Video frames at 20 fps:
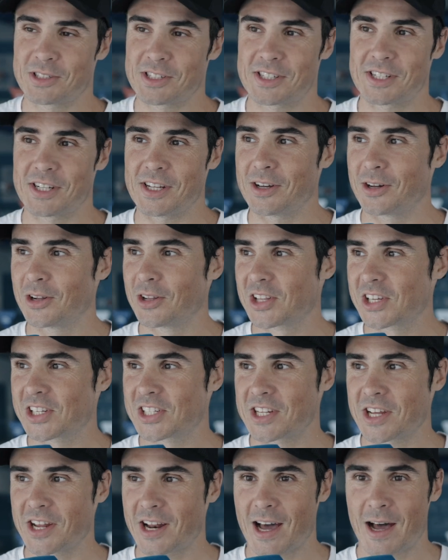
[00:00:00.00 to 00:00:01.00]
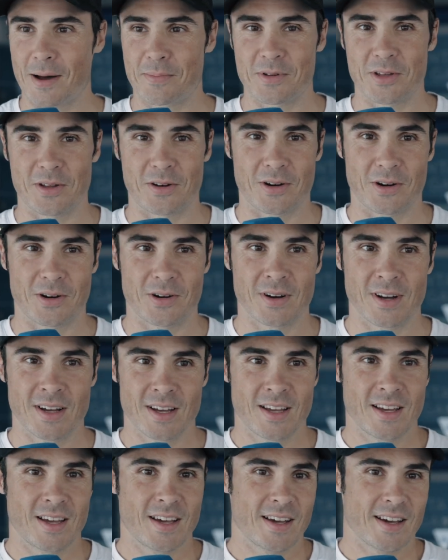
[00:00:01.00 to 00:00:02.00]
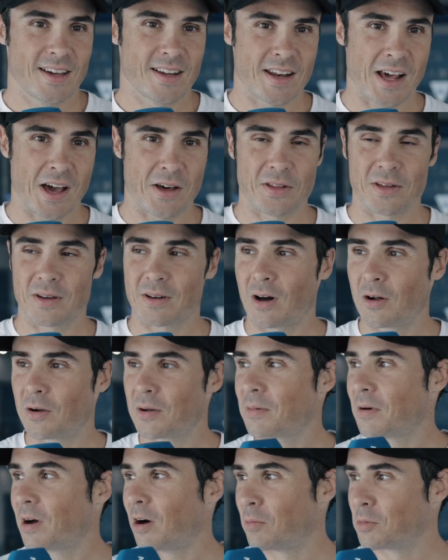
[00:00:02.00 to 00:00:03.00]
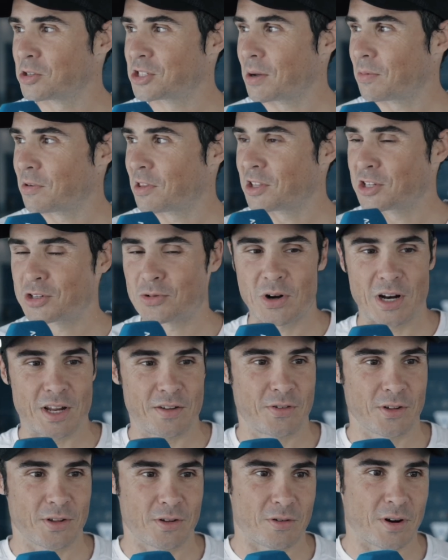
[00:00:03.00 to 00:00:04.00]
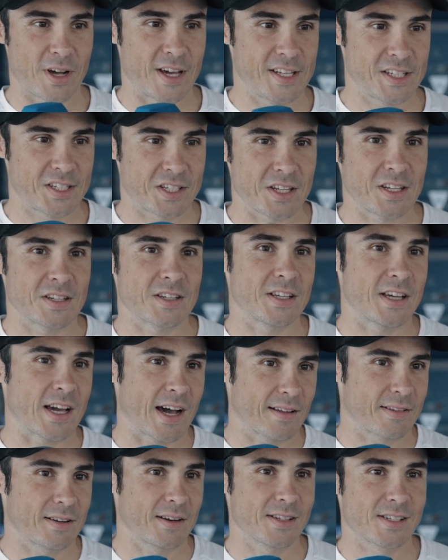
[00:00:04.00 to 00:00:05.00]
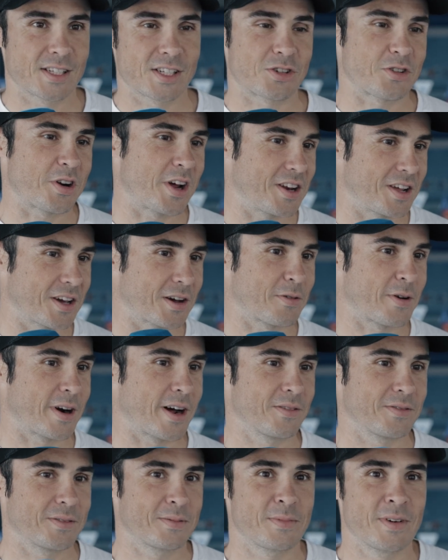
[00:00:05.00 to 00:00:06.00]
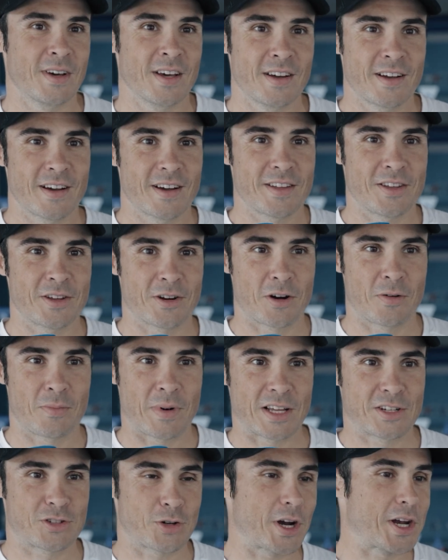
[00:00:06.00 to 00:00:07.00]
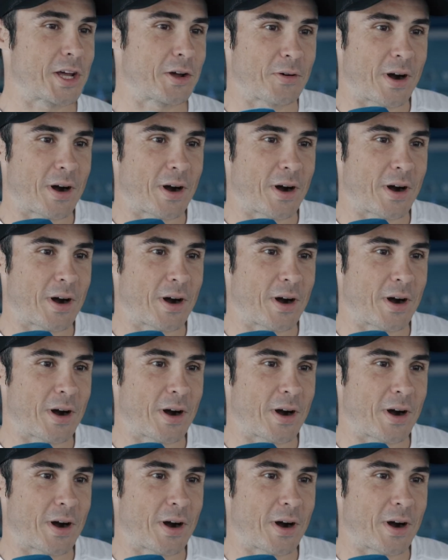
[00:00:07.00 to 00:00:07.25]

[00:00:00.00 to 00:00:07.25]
to see all this set up, you know, now the, all, almost everything is ready for the race, seeing the athletes training around, you know, my training